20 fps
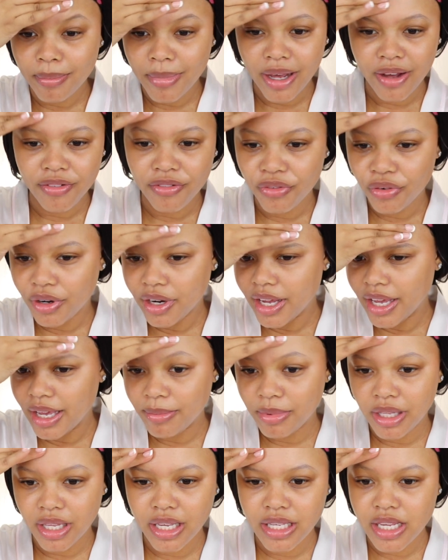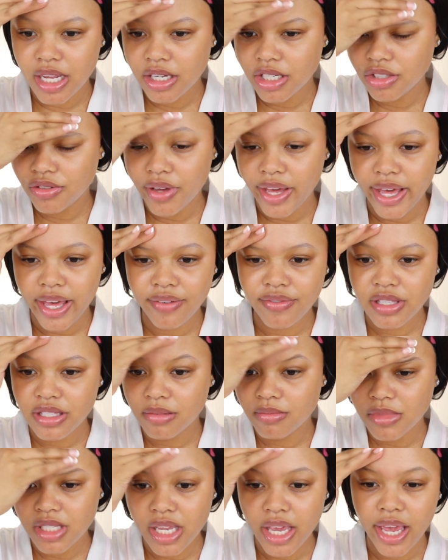my forehead because I do have
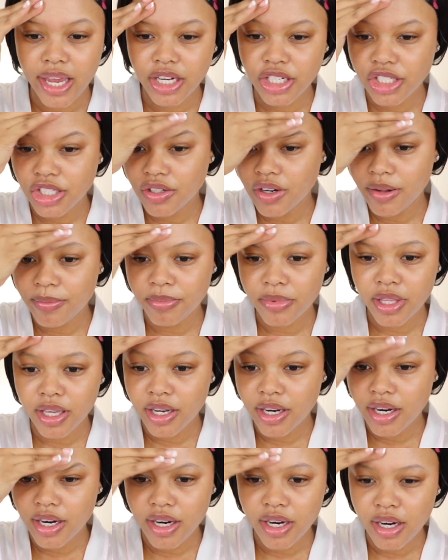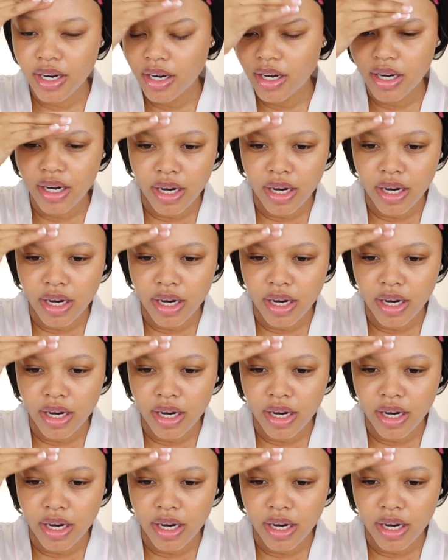some texture up there.